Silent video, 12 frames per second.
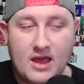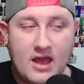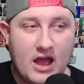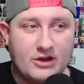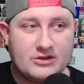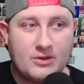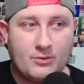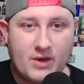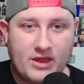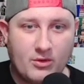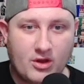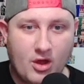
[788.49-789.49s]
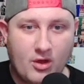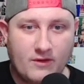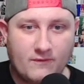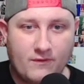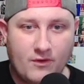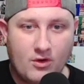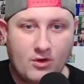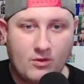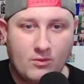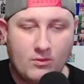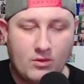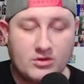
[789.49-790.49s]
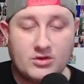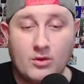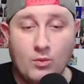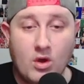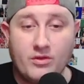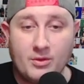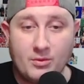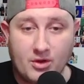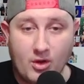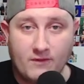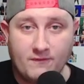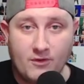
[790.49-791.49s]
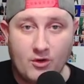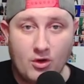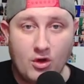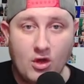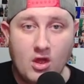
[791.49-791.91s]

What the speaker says: I understand where they were going for, or sorry, what they were going for.